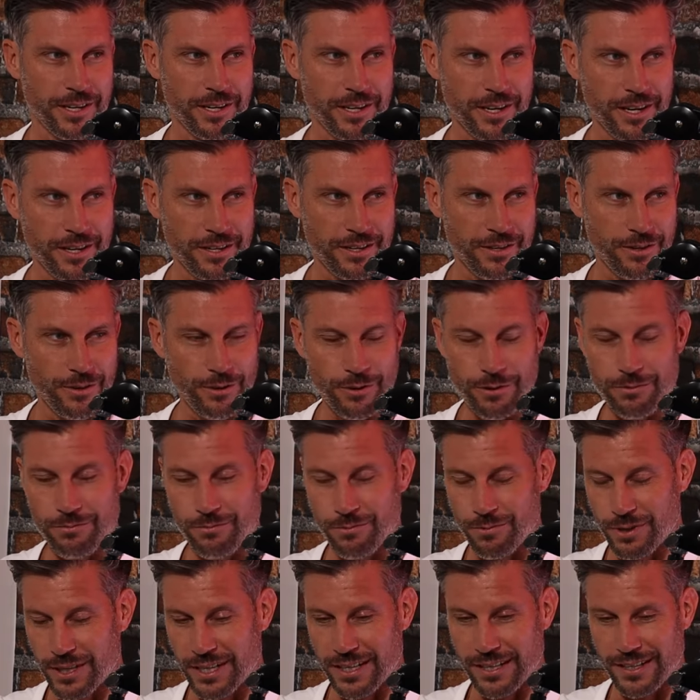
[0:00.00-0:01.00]
I don't not
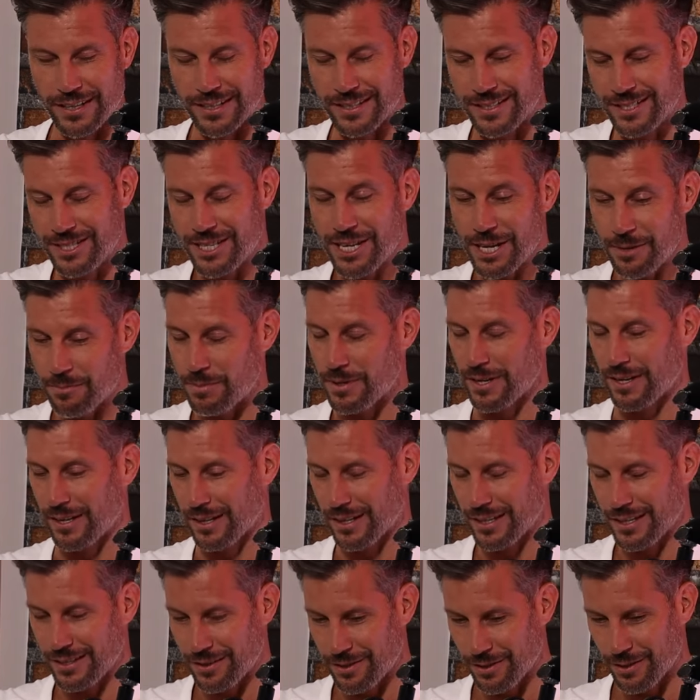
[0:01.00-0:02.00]
really
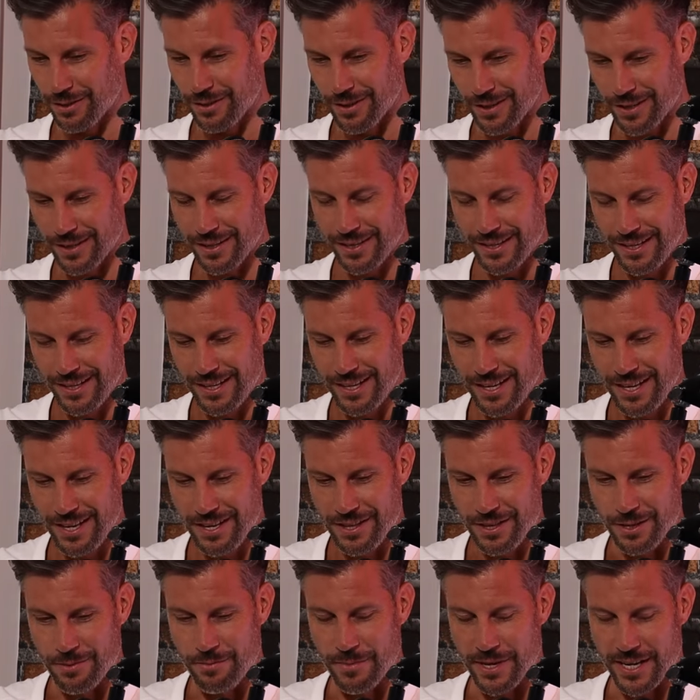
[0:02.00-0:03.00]
typically do the,
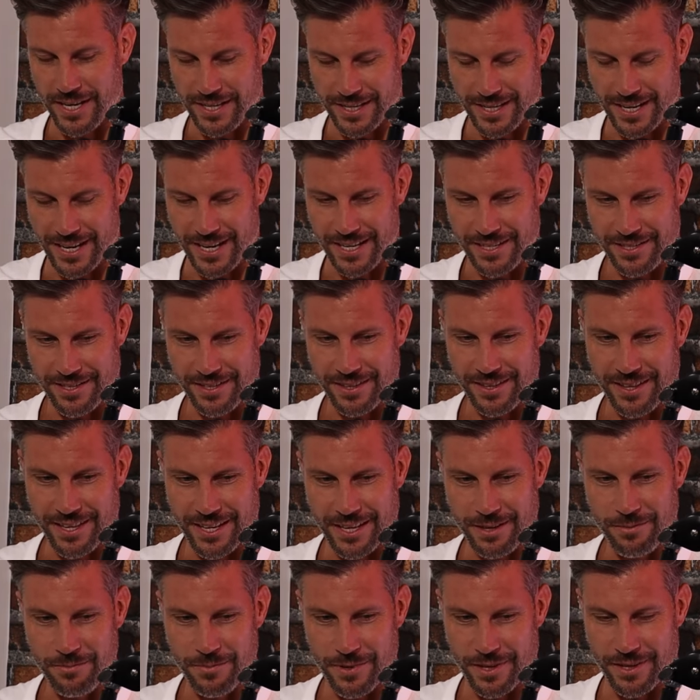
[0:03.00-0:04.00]
the meditation
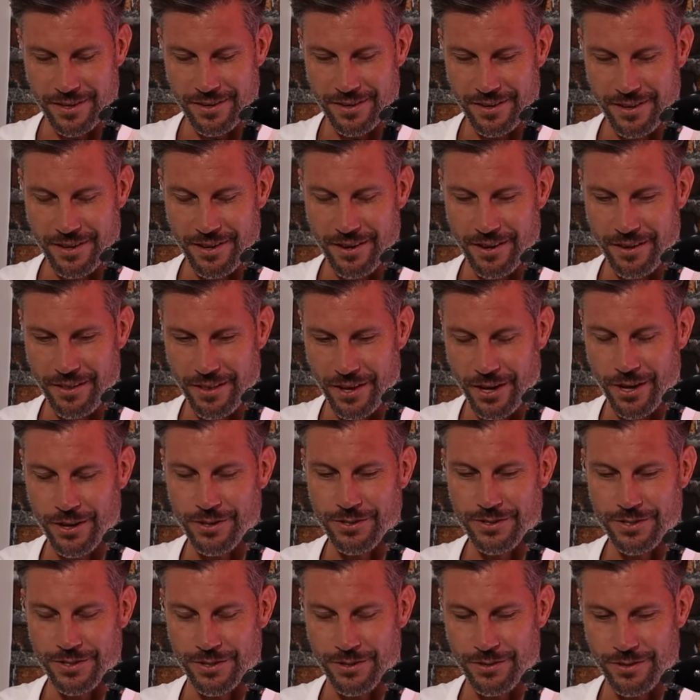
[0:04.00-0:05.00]
thing, but
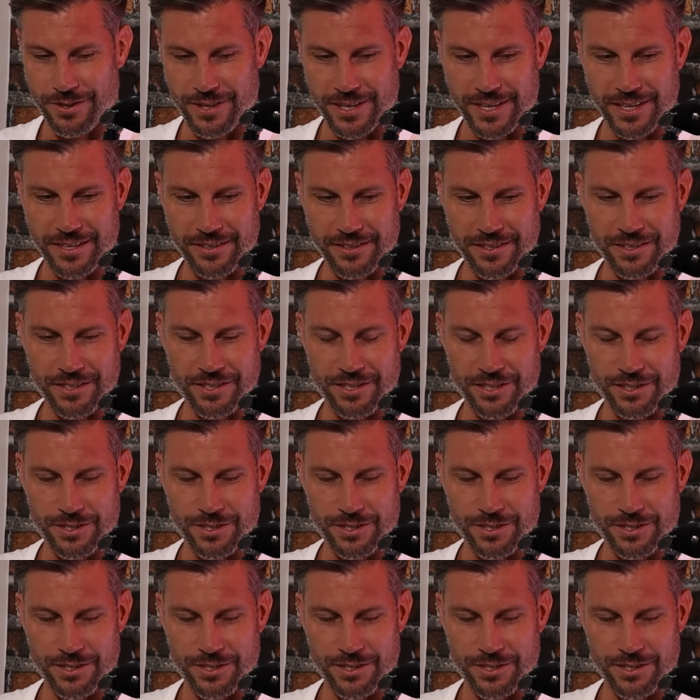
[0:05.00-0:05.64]
those two things and just